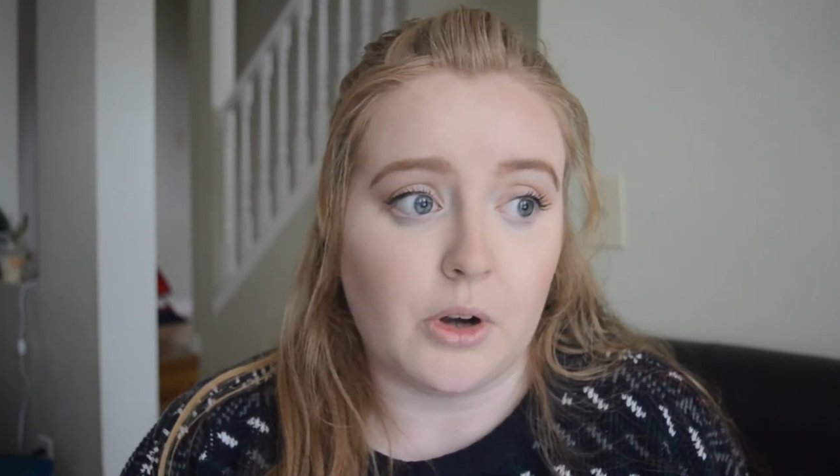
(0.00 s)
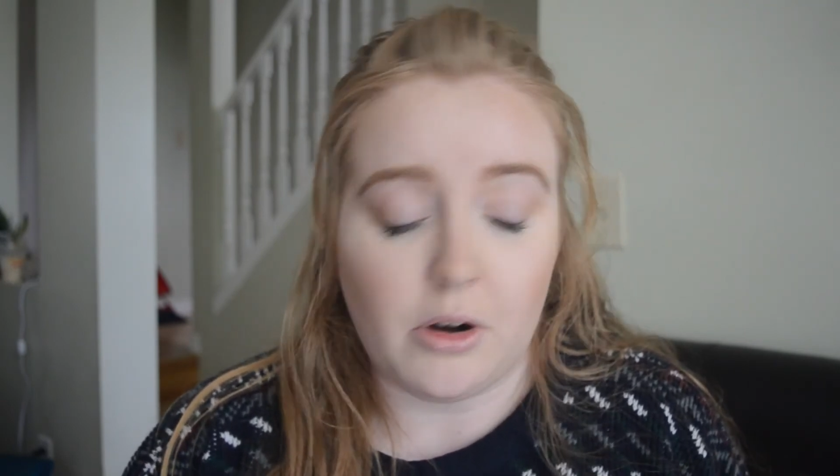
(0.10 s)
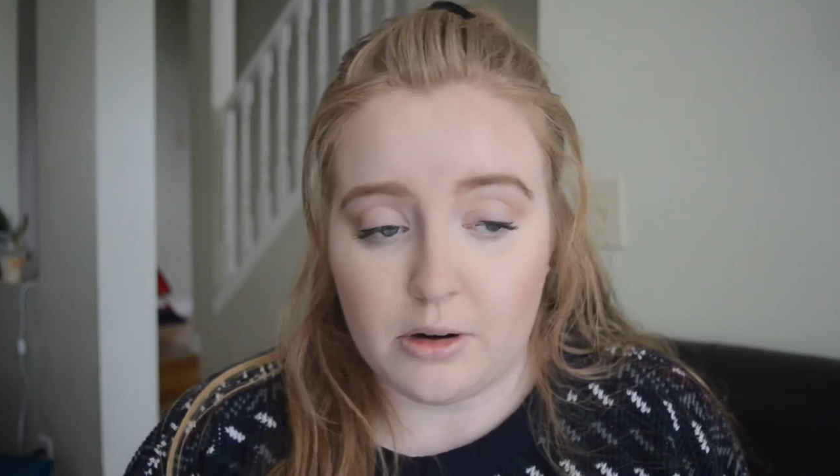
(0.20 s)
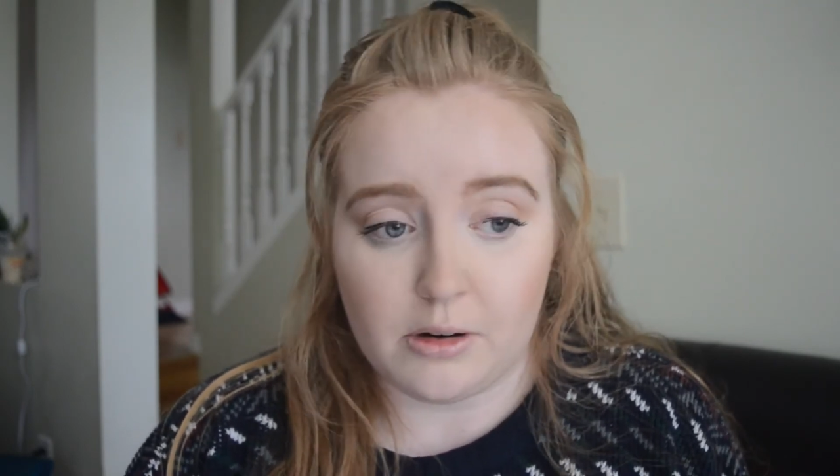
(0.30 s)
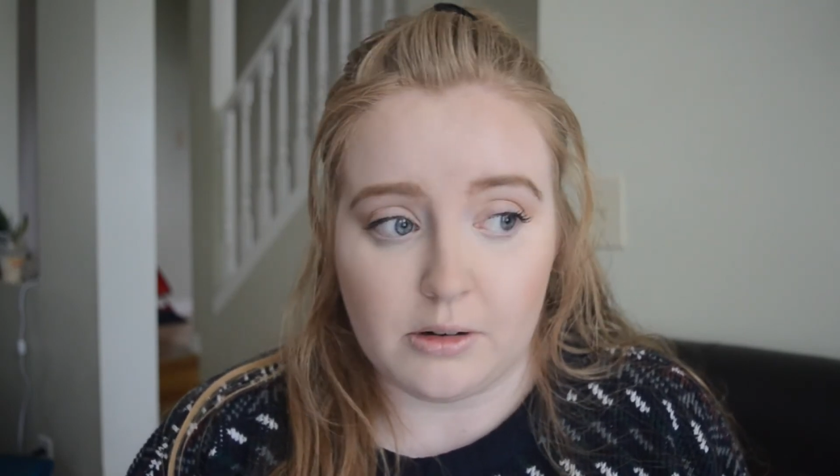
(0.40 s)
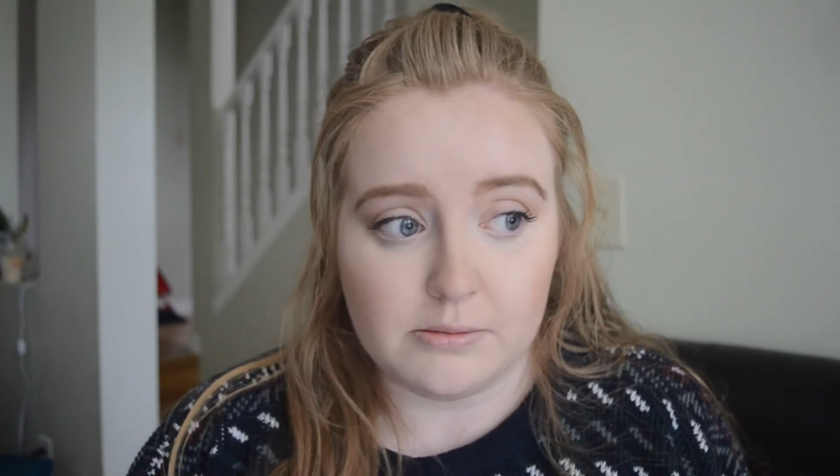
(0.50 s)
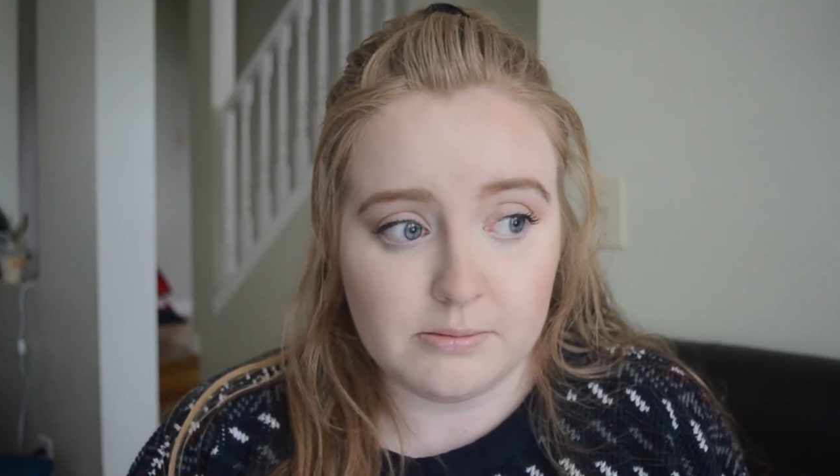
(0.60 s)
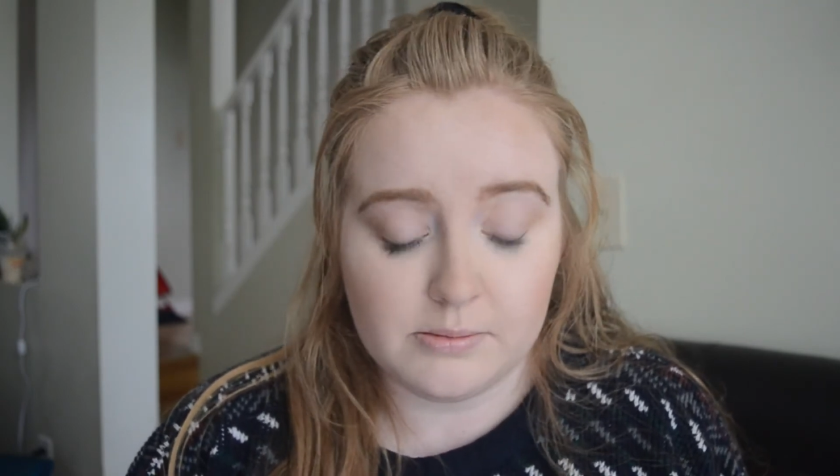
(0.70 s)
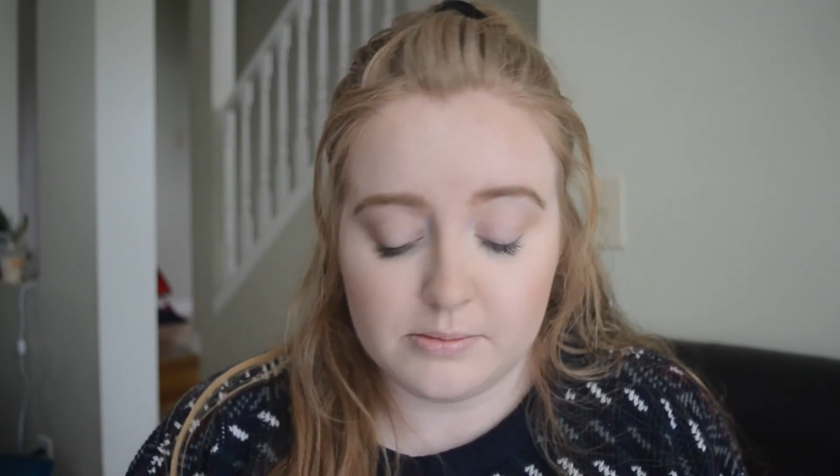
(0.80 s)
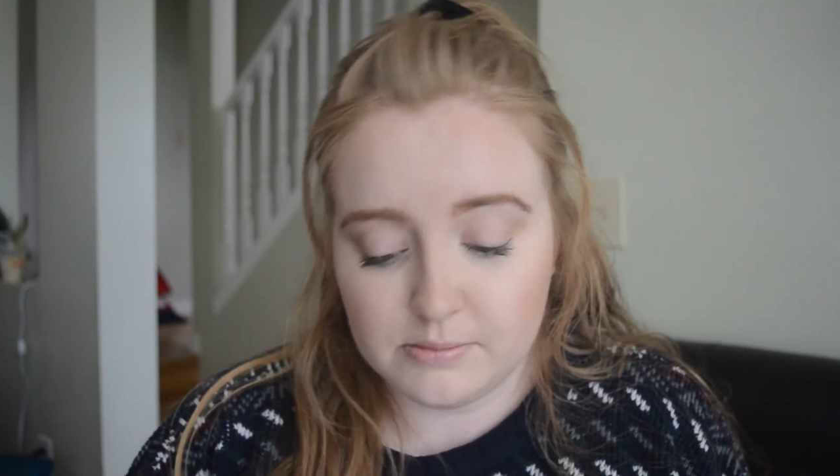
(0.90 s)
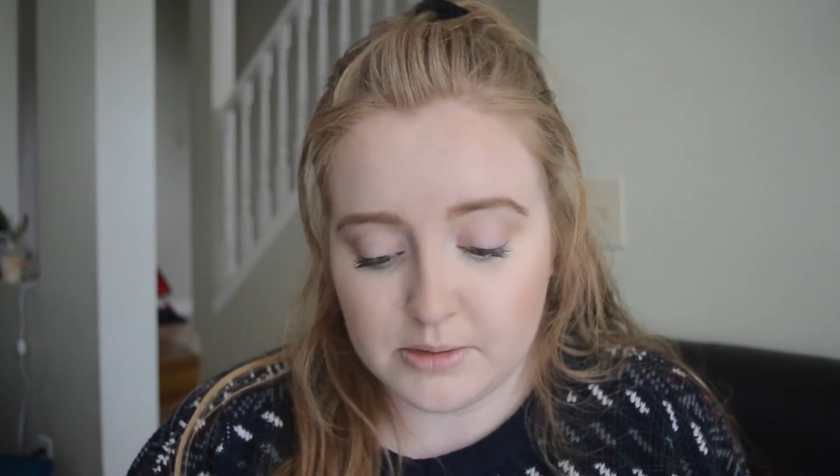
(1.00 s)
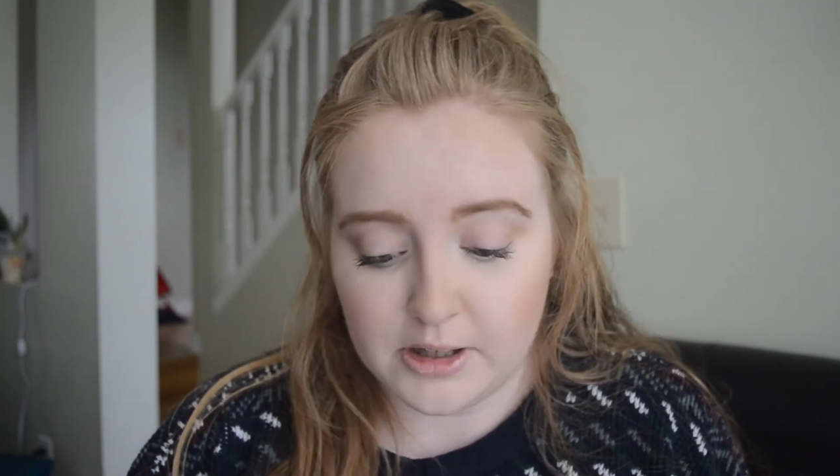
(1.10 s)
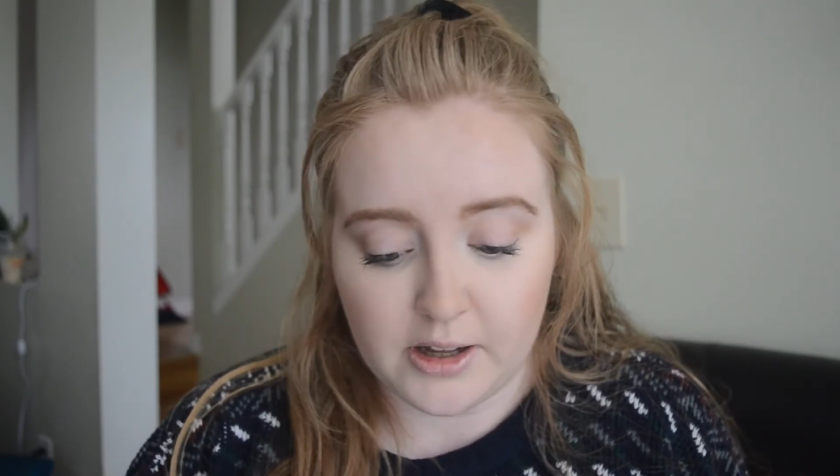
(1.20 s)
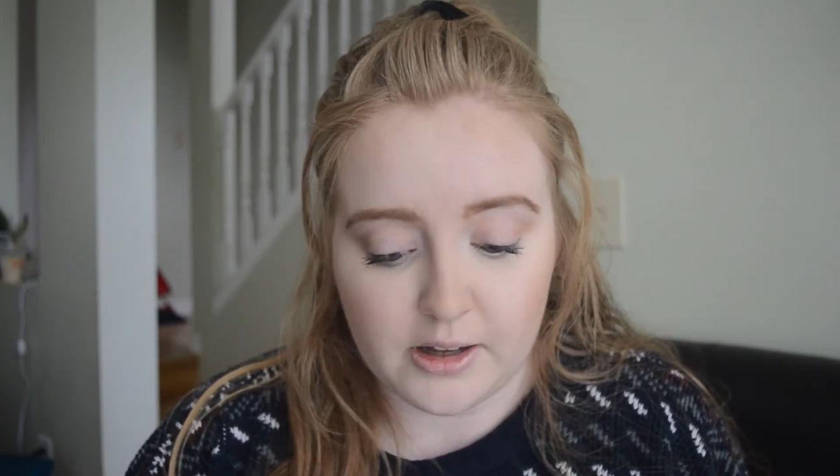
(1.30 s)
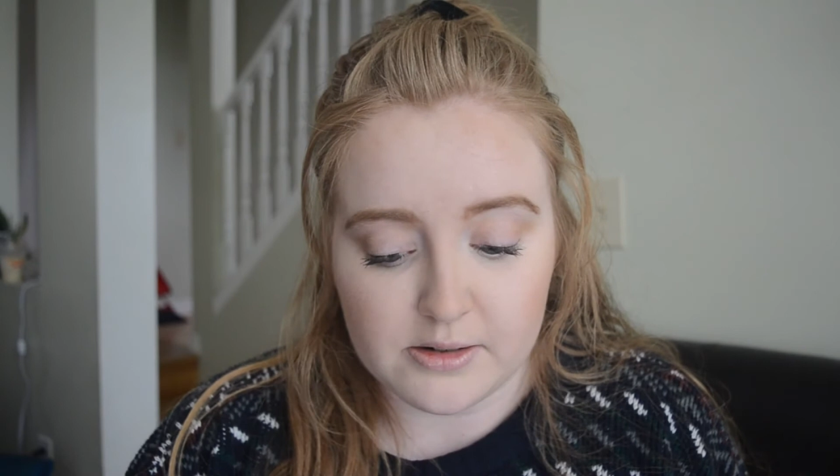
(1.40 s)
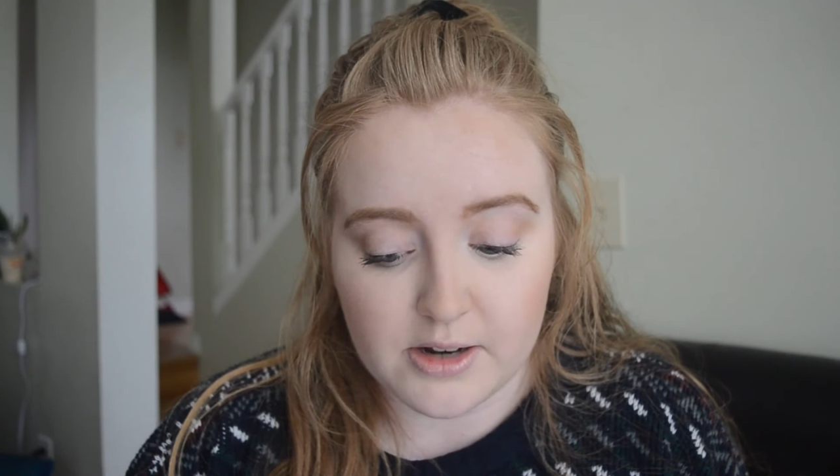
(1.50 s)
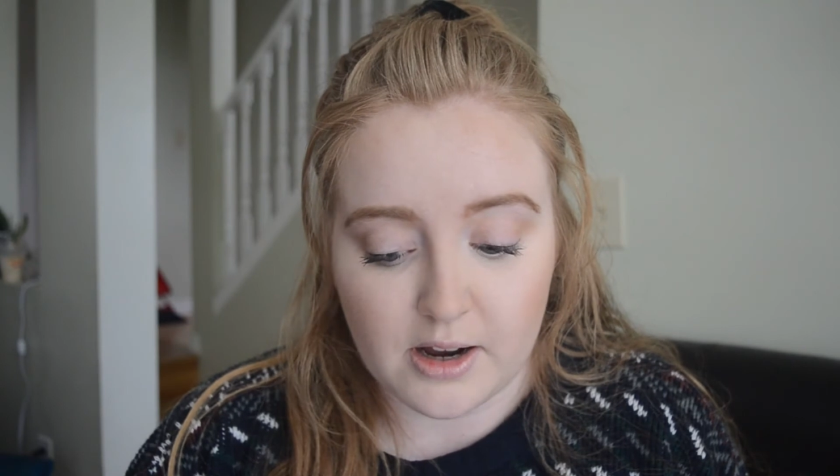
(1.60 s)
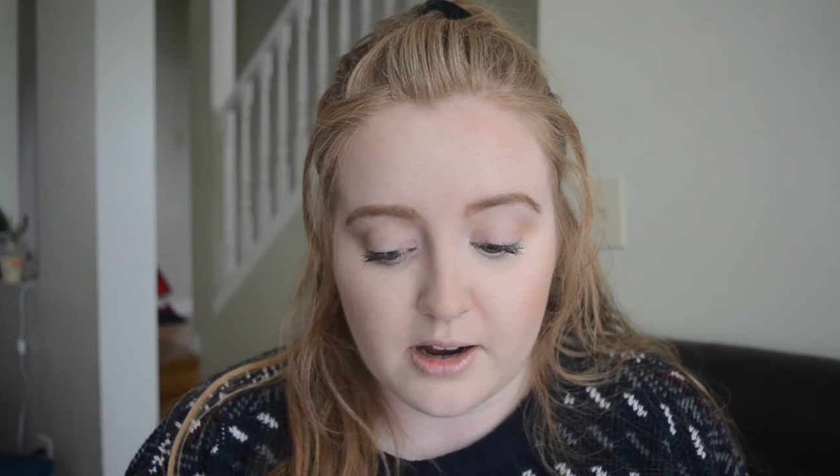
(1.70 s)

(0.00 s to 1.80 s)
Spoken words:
call, and